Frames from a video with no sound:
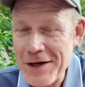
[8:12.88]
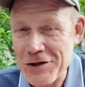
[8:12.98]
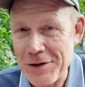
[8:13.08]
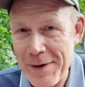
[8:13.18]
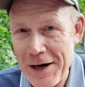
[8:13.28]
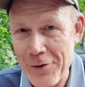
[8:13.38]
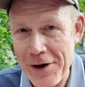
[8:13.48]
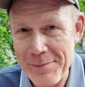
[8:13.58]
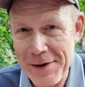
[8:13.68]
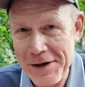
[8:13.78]
should be a
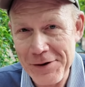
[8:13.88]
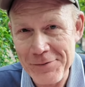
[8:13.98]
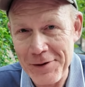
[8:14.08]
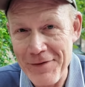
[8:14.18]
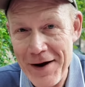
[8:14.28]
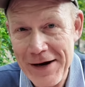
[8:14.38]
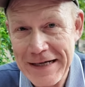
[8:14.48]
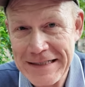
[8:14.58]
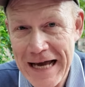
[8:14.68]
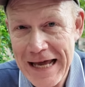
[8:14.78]
great meal. We're very
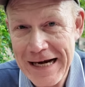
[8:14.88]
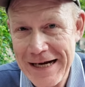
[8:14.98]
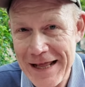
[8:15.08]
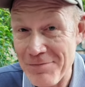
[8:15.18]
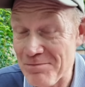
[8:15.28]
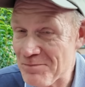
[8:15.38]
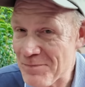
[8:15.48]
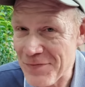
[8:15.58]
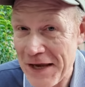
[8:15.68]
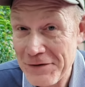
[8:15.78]
excited, and
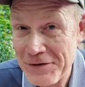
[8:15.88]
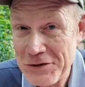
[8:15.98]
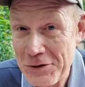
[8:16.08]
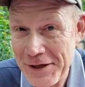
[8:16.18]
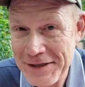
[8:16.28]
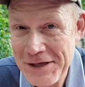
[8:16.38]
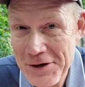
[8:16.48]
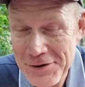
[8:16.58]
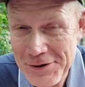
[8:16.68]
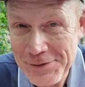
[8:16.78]
thanks for joining us
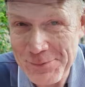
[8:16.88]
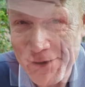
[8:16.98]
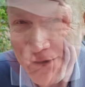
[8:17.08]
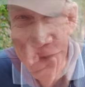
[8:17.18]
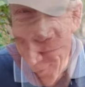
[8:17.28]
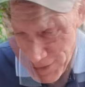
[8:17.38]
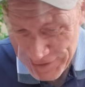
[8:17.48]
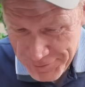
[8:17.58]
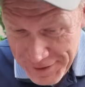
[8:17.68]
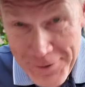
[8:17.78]
here in Nuremberg. All
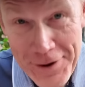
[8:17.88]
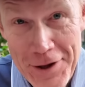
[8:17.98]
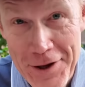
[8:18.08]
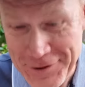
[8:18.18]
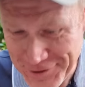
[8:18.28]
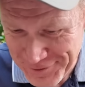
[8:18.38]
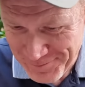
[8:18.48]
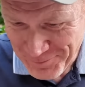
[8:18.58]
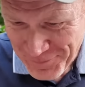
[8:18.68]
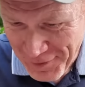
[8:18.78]
right, so here it is.
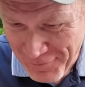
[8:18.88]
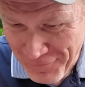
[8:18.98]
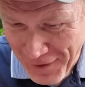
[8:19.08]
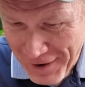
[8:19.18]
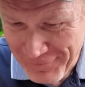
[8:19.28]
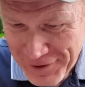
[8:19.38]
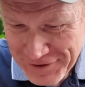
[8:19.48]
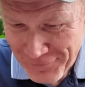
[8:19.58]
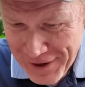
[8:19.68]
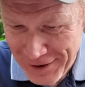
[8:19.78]
5
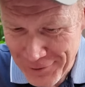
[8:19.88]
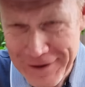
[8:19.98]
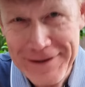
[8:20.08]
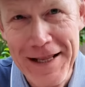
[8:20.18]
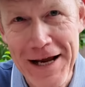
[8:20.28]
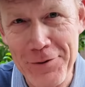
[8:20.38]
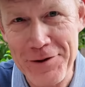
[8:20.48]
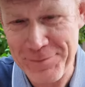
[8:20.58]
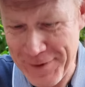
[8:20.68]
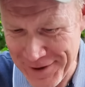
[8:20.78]
years of waiting. Oh, listen to that
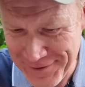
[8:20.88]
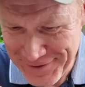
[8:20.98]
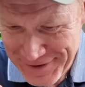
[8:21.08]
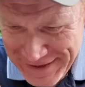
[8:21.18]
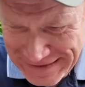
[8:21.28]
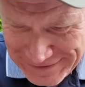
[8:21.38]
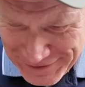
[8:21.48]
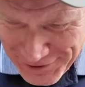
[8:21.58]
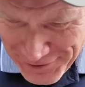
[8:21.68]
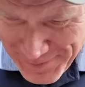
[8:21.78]
crispy.
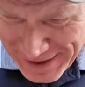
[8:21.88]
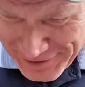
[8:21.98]
Oh my